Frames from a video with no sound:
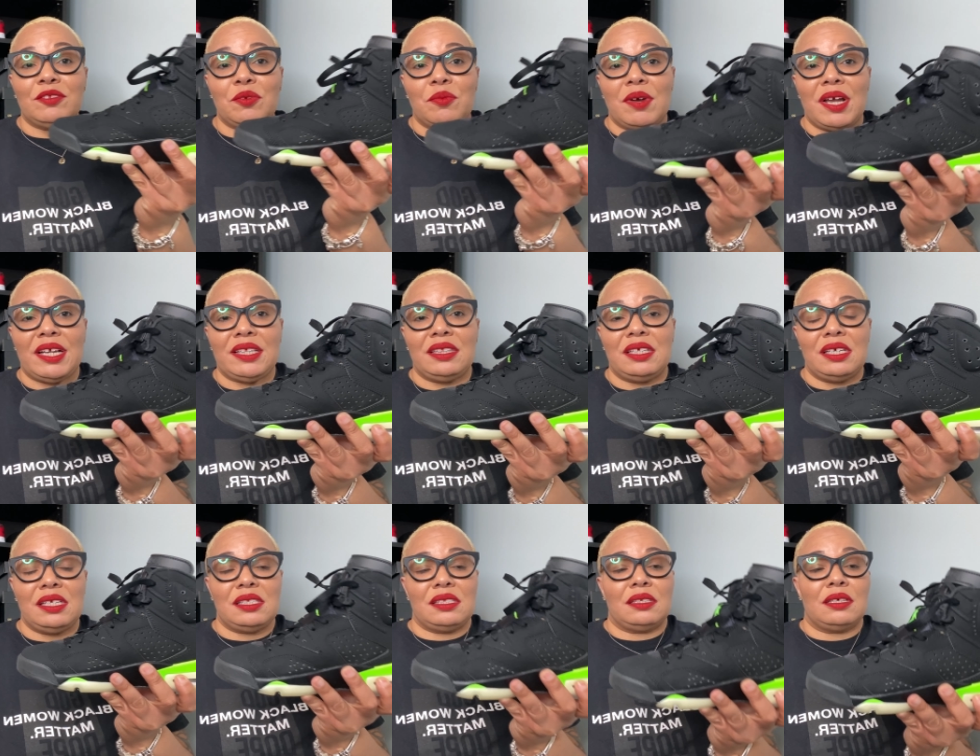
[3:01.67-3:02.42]
the way
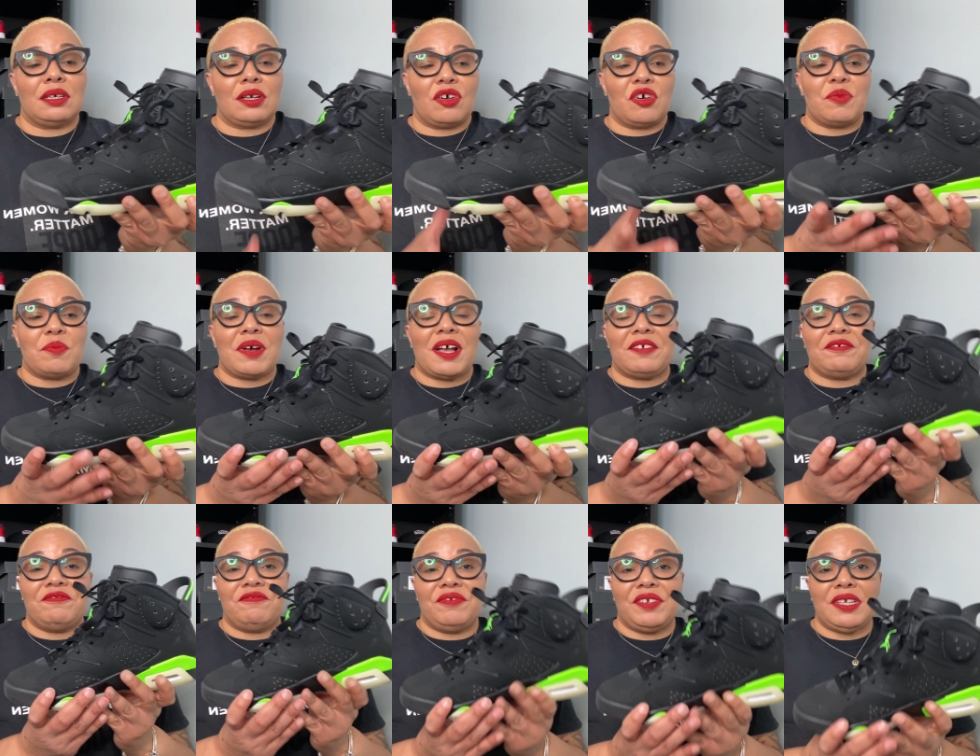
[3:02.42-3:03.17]
these look on my
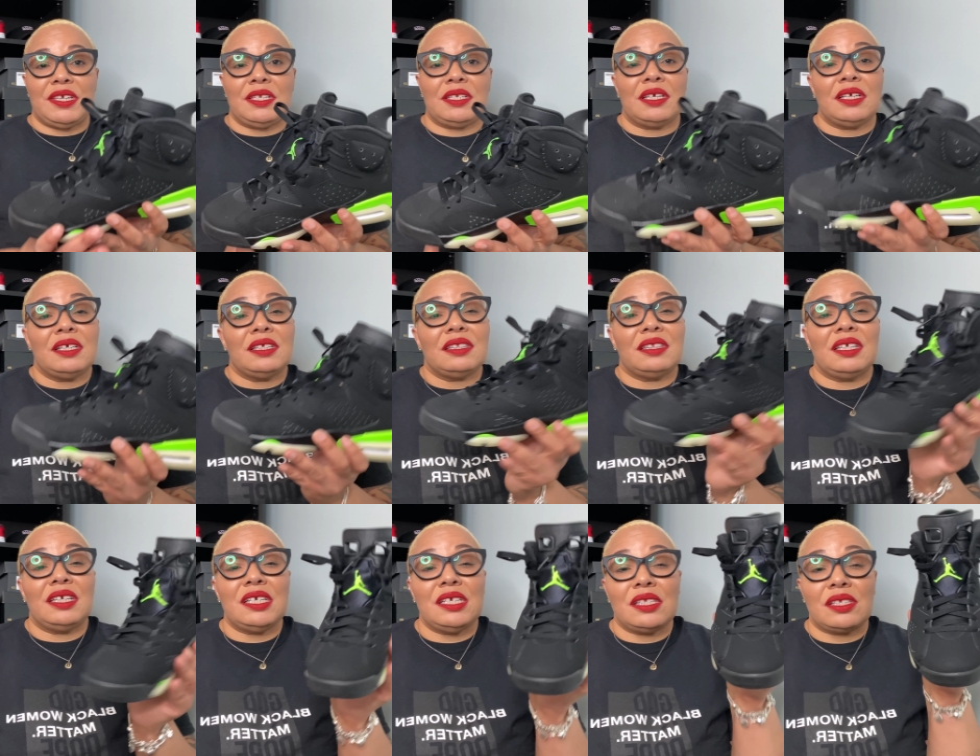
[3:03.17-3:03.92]
feet.
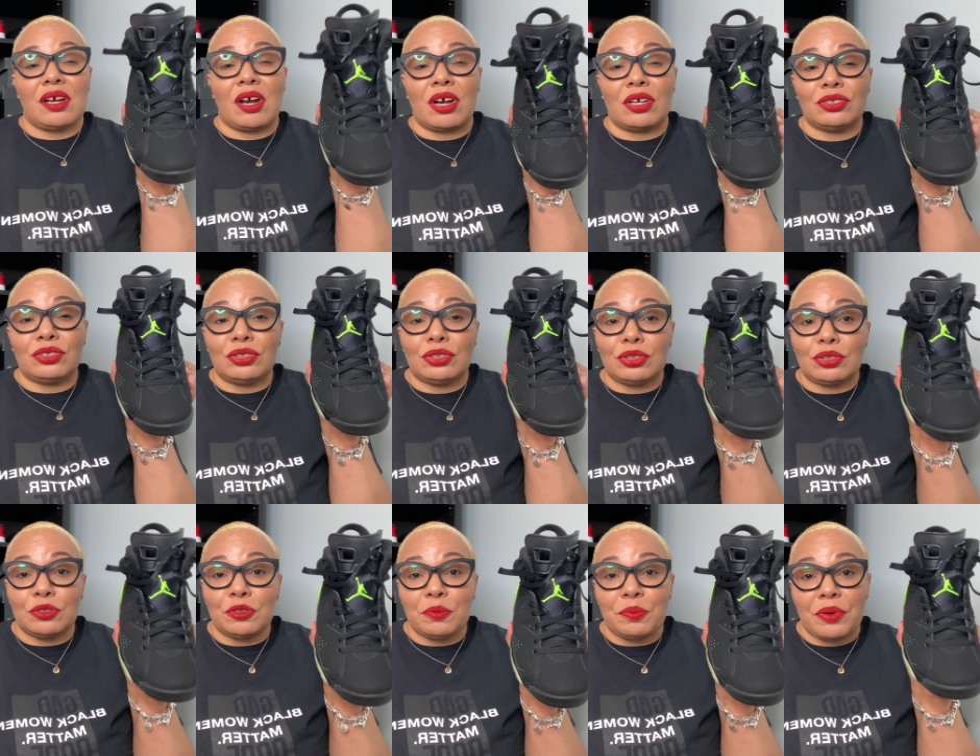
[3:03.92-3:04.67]
These are
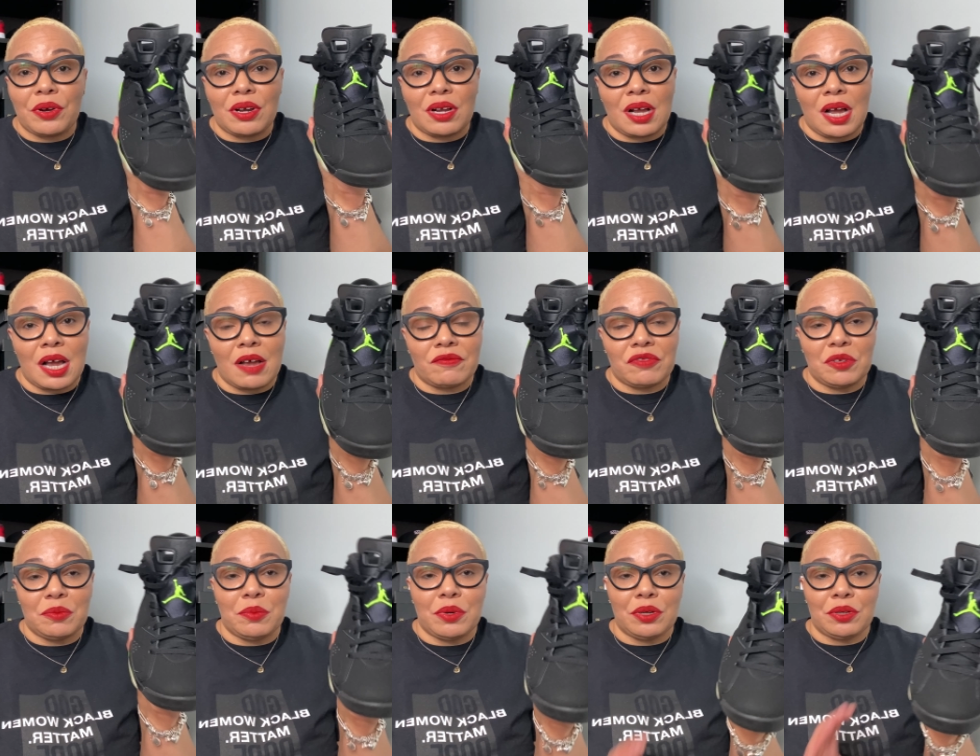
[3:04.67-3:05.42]
super
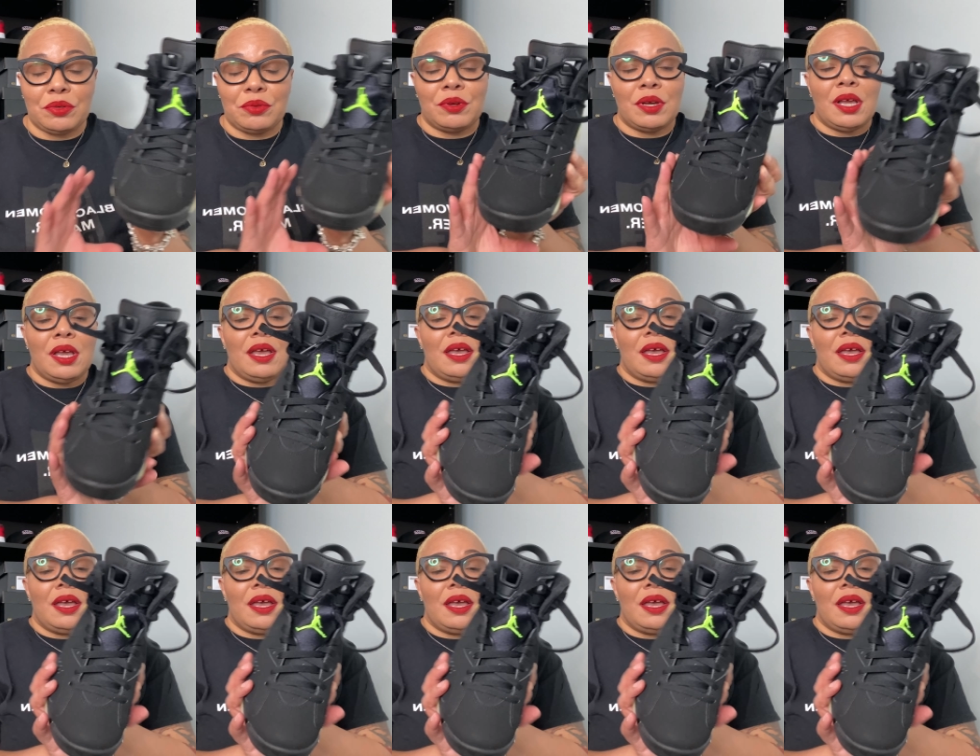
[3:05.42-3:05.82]
comfortable.